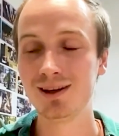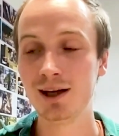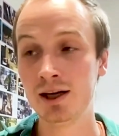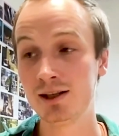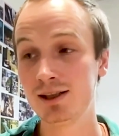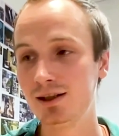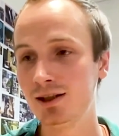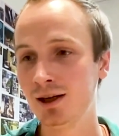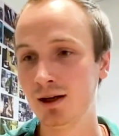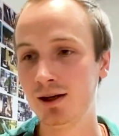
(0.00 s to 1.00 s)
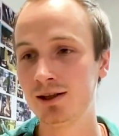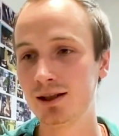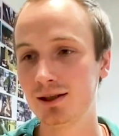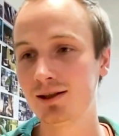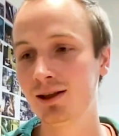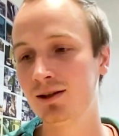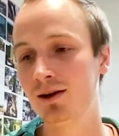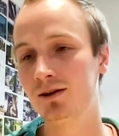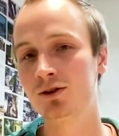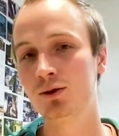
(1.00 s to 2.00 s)
I think there's a
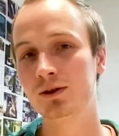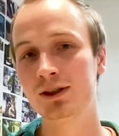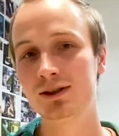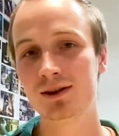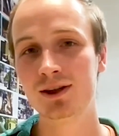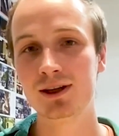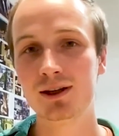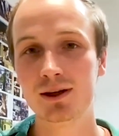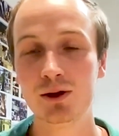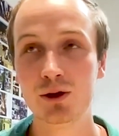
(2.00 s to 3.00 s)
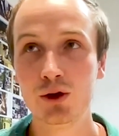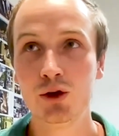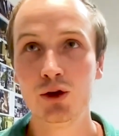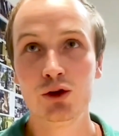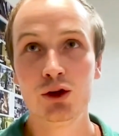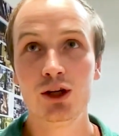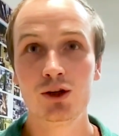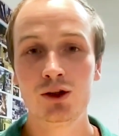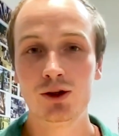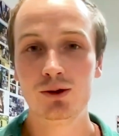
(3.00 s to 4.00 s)
lot of stories that
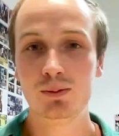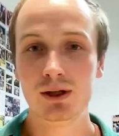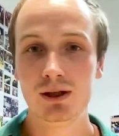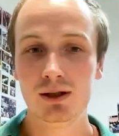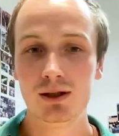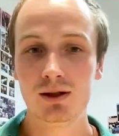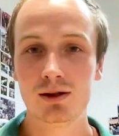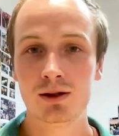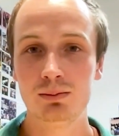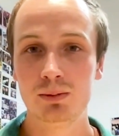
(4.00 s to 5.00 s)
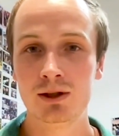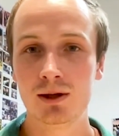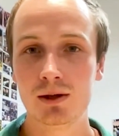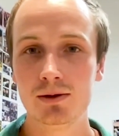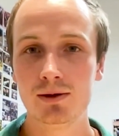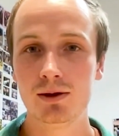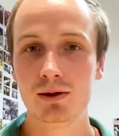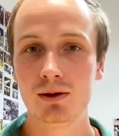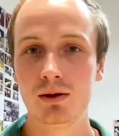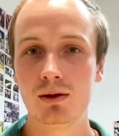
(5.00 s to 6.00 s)
could be told
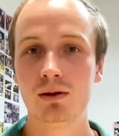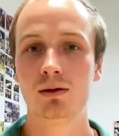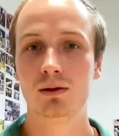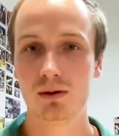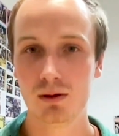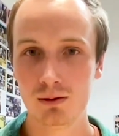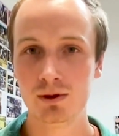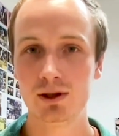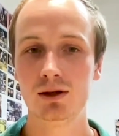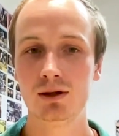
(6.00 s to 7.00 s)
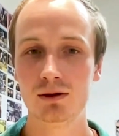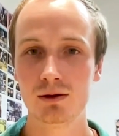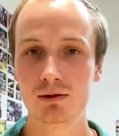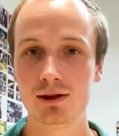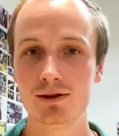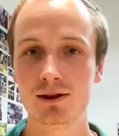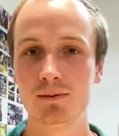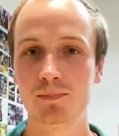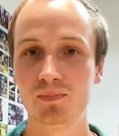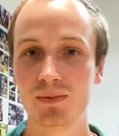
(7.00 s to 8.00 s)
within enduro
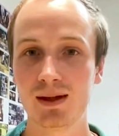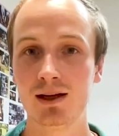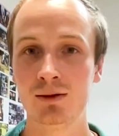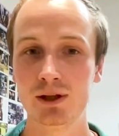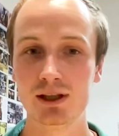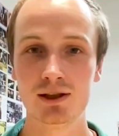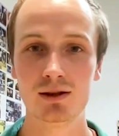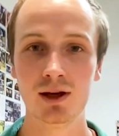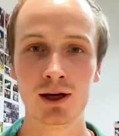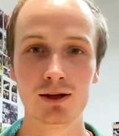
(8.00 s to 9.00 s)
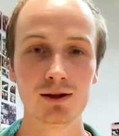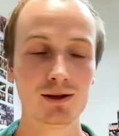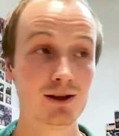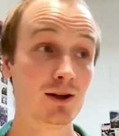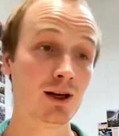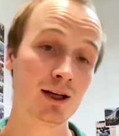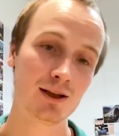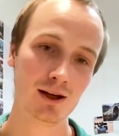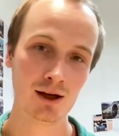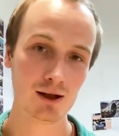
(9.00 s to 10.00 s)
racing, which aren't. Like,
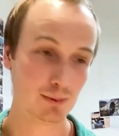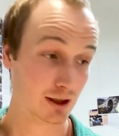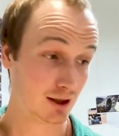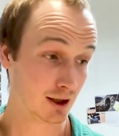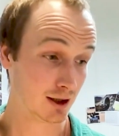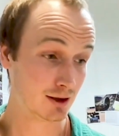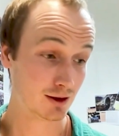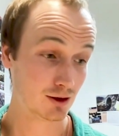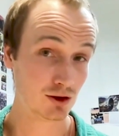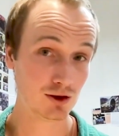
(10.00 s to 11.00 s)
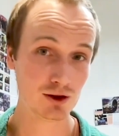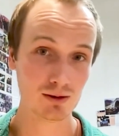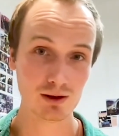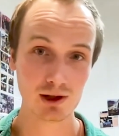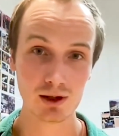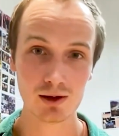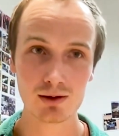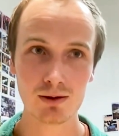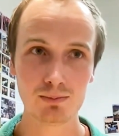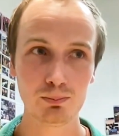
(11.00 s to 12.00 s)
I mean, I tuned
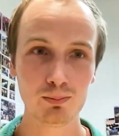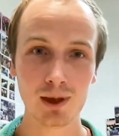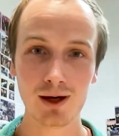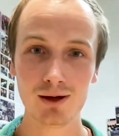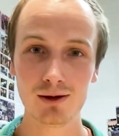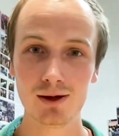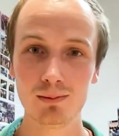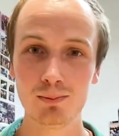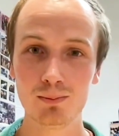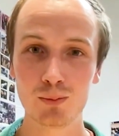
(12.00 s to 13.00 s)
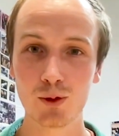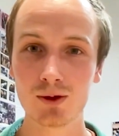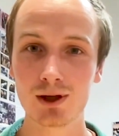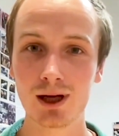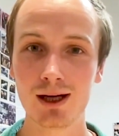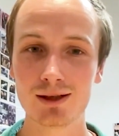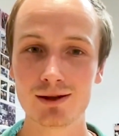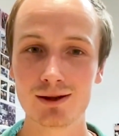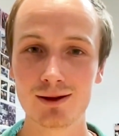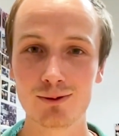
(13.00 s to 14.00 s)
into a pirate
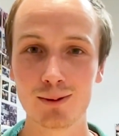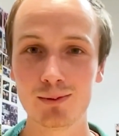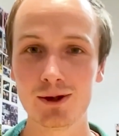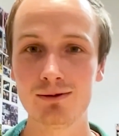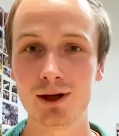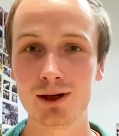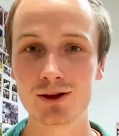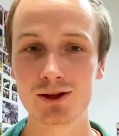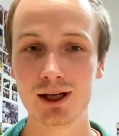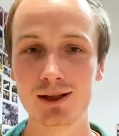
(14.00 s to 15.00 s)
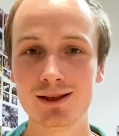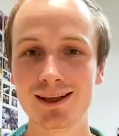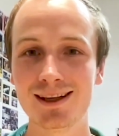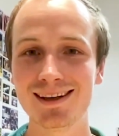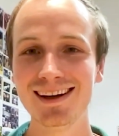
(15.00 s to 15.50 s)
broadcast from the final stage in